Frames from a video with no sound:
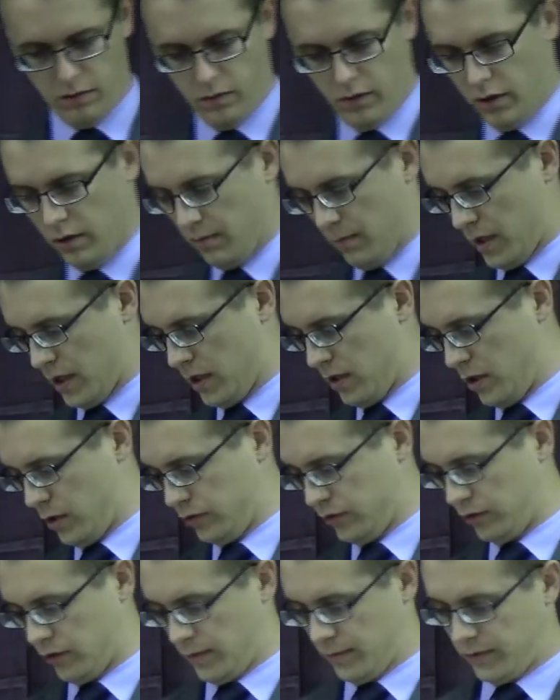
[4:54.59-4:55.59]
Well, my
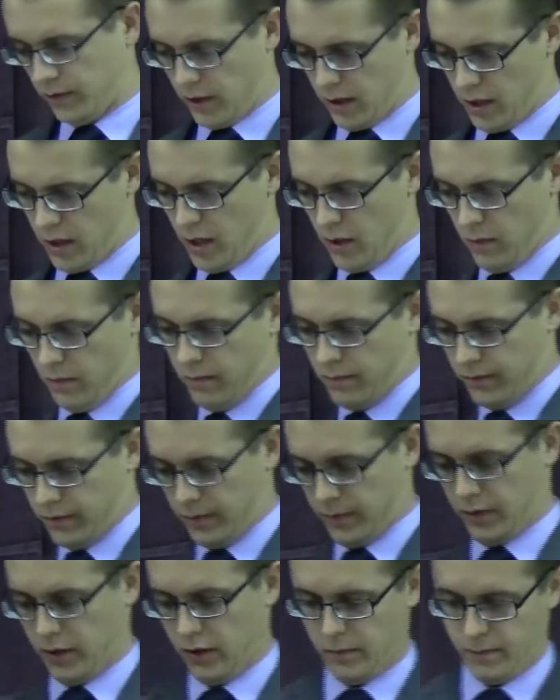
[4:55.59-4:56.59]
notes are upside down.
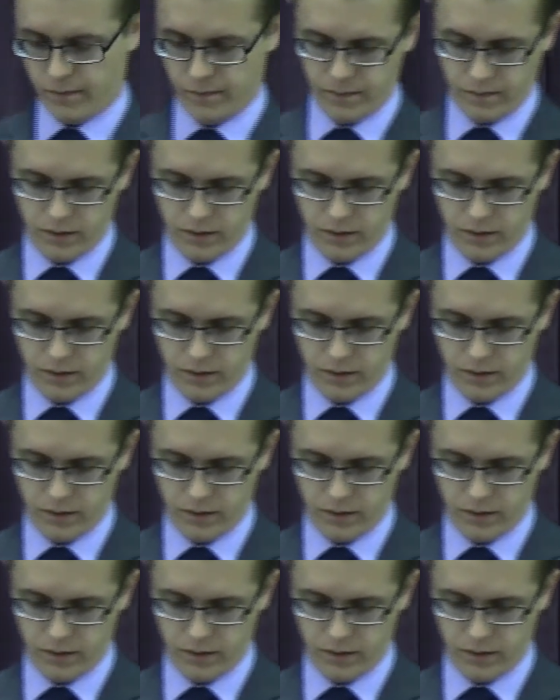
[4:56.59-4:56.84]
There we go.